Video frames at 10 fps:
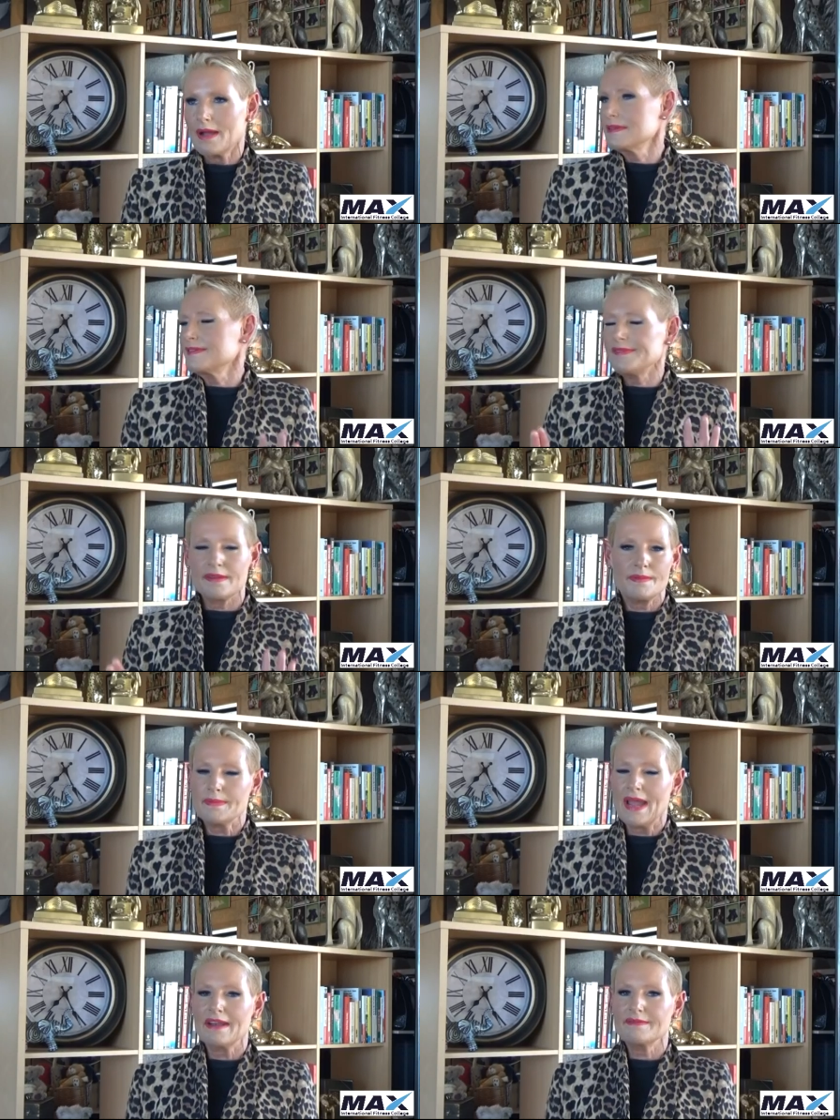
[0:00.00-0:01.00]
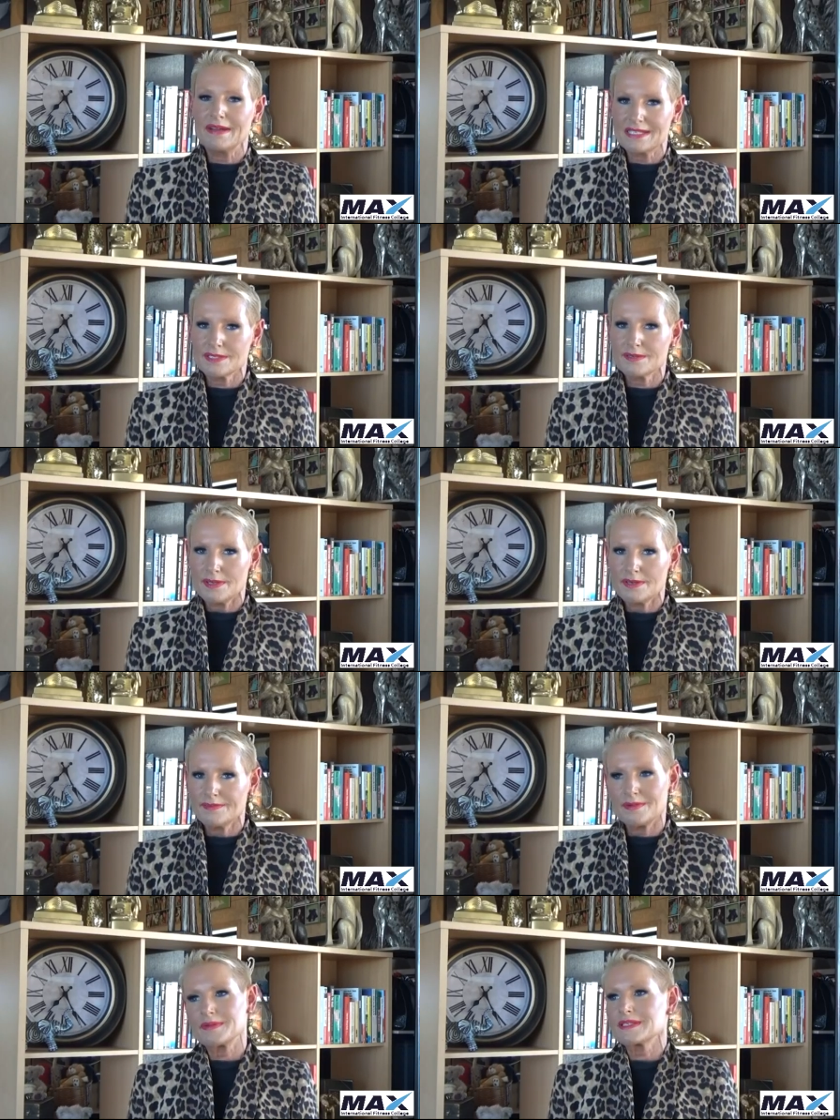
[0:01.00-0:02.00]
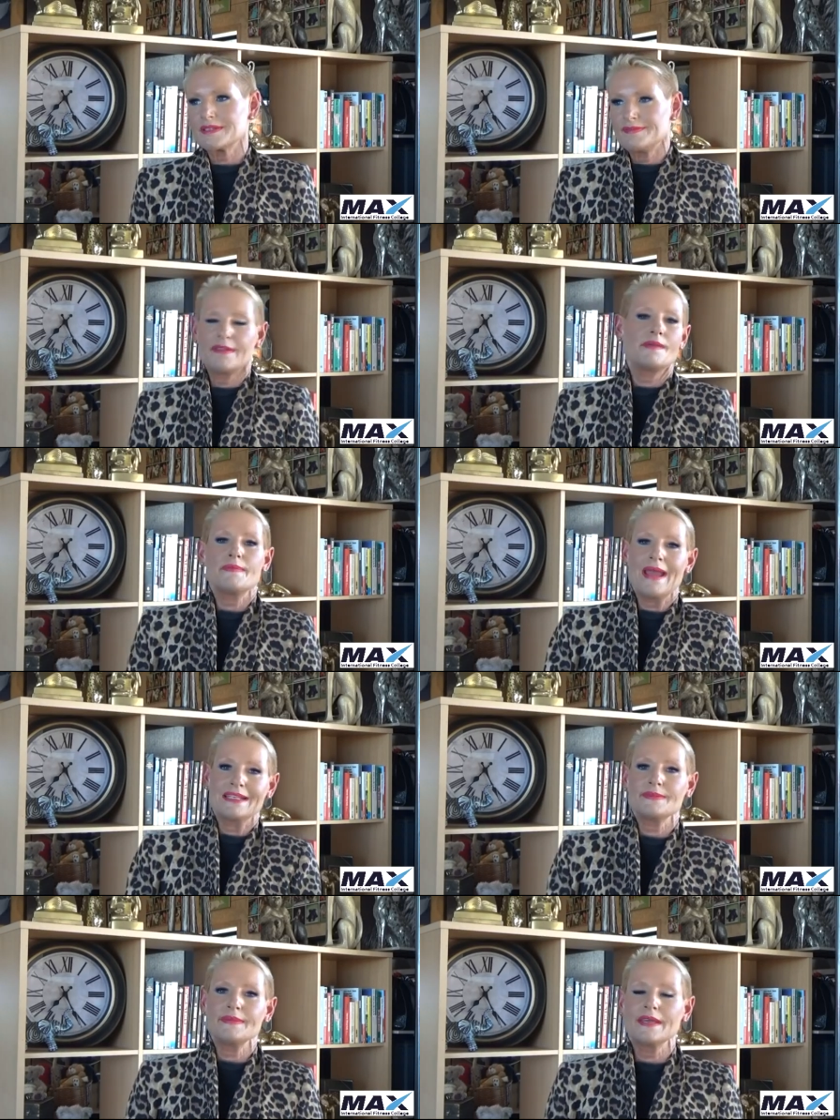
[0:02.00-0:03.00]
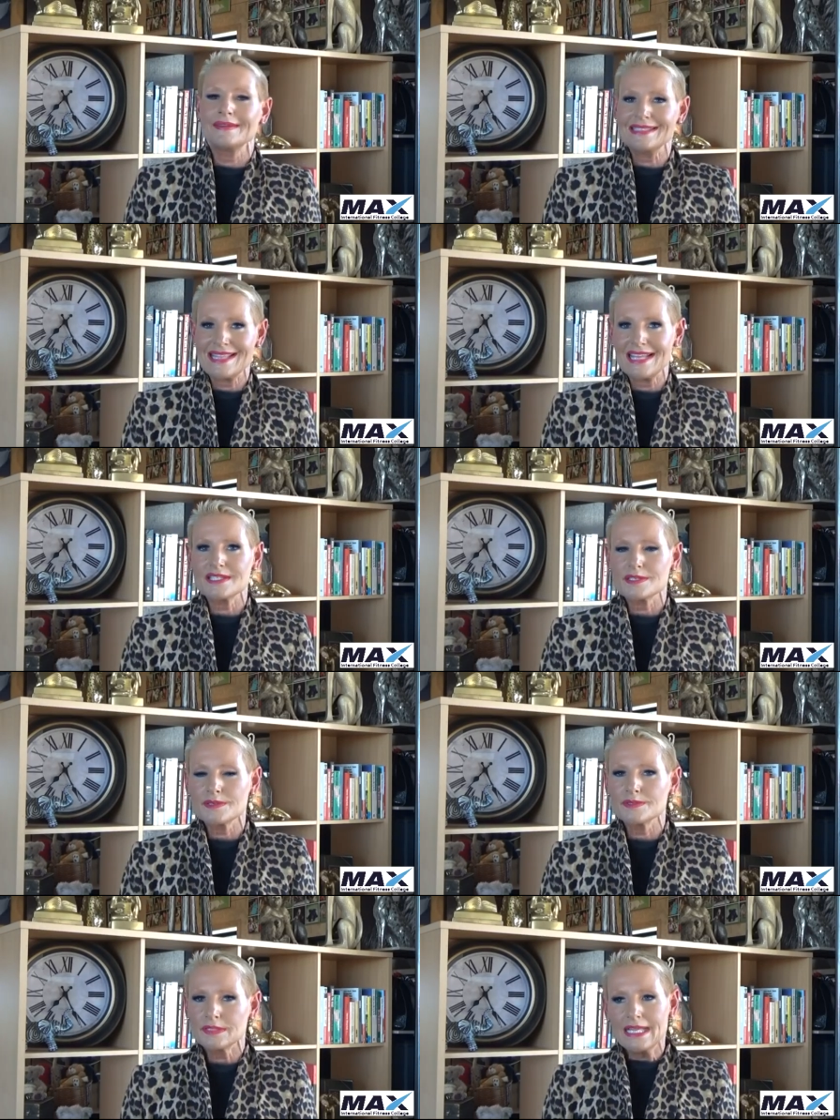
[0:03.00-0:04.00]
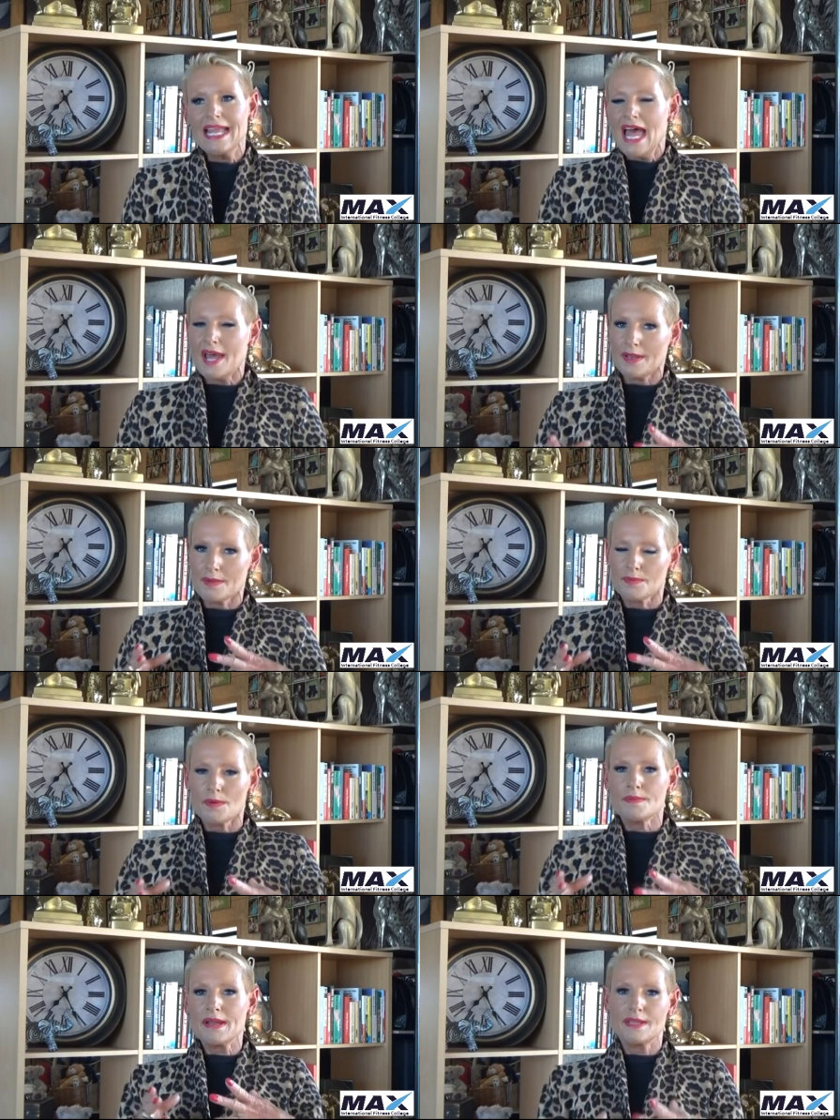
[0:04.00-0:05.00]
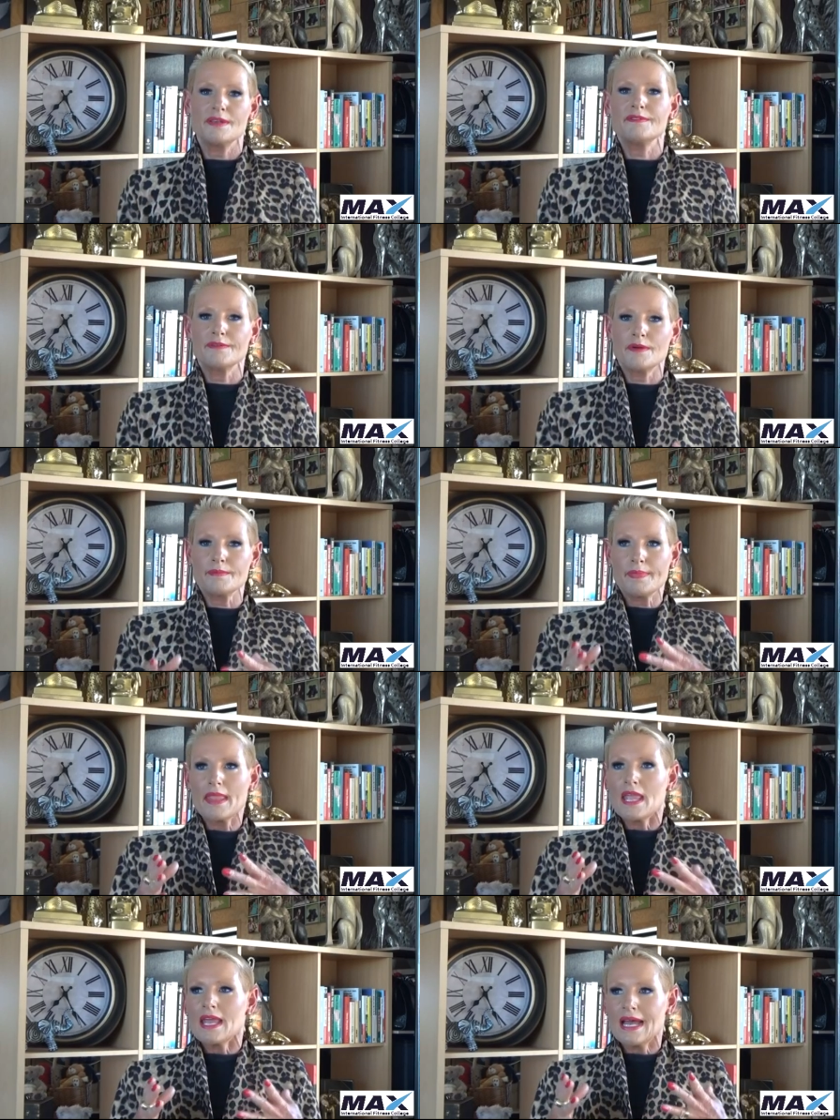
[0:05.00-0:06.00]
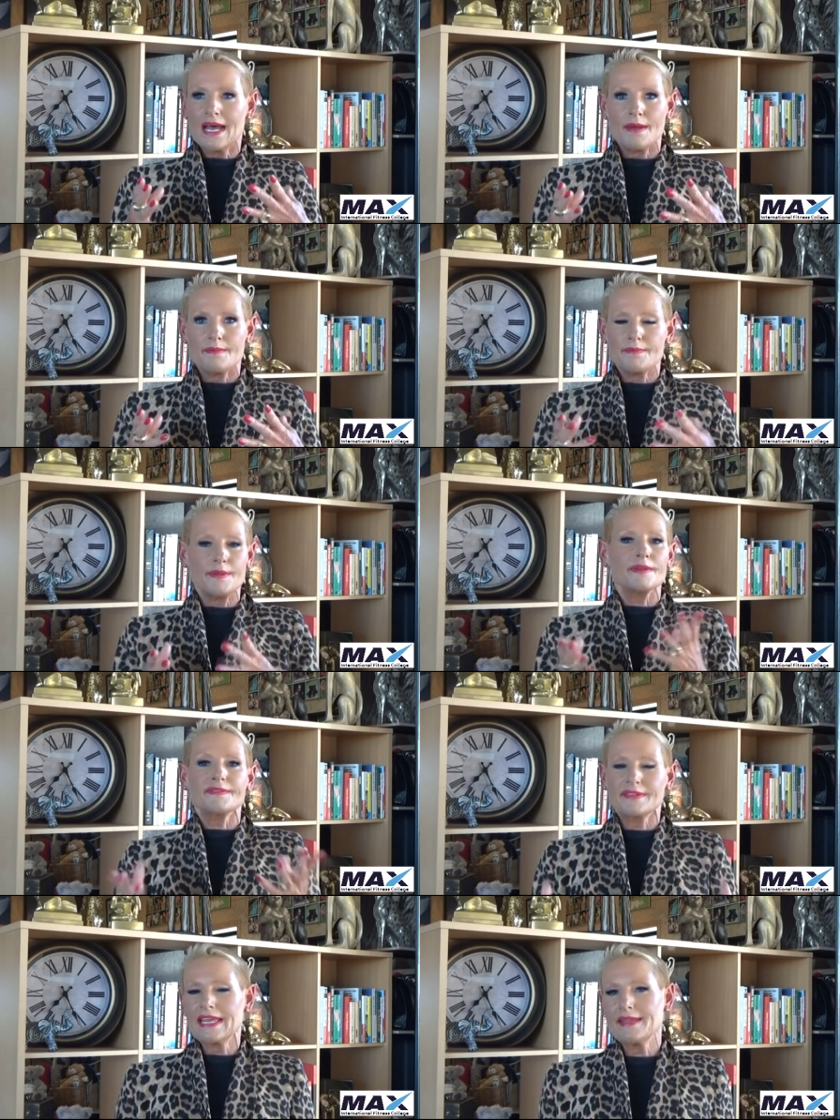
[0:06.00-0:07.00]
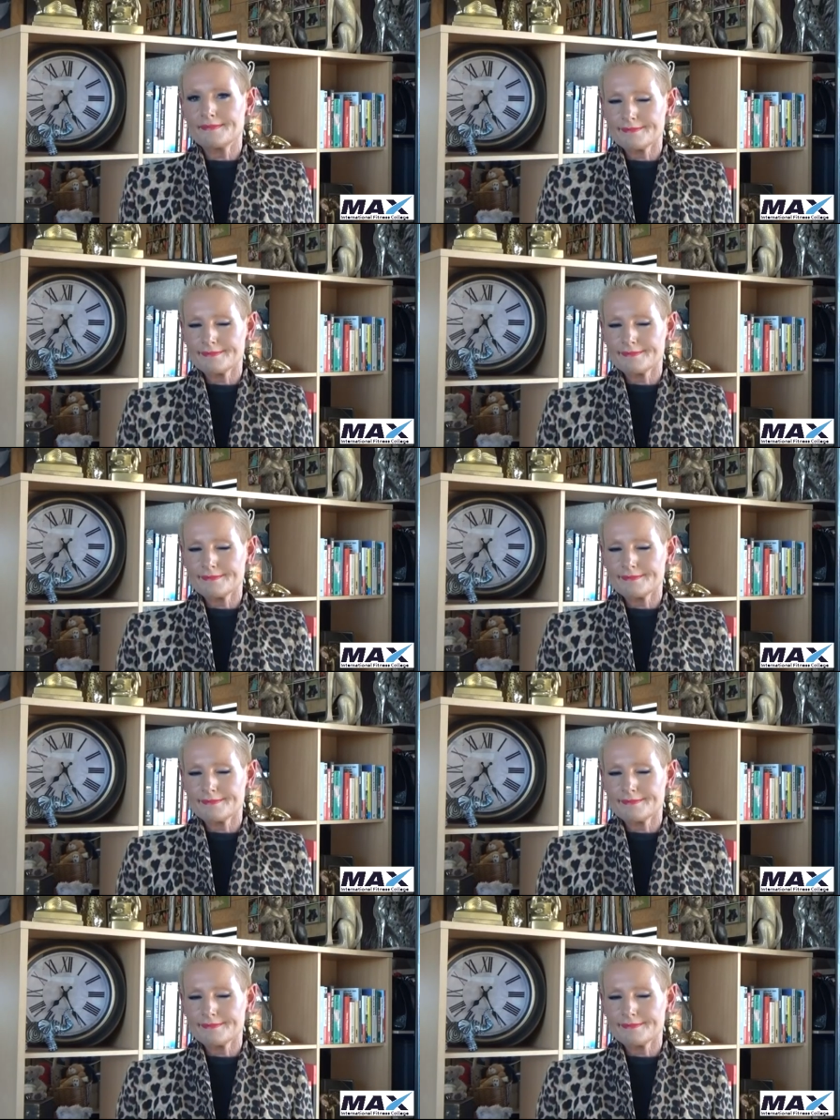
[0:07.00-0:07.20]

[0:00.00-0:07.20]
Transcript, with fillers: I was very proud of my school uniform because I was very proud to be going to that school, and I wore my uniform uh, beautifully.